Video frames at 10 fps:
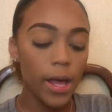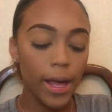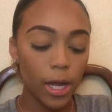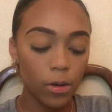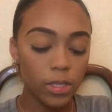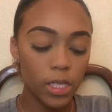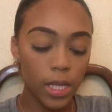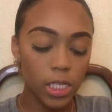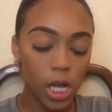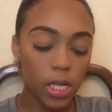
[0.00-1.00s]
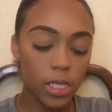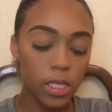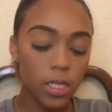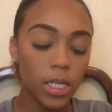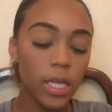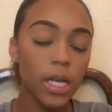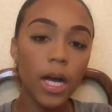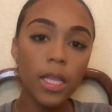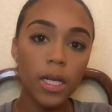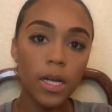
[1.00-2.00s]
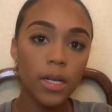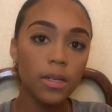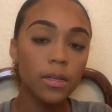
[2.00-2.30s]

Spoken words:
I go into that chocolate cookie color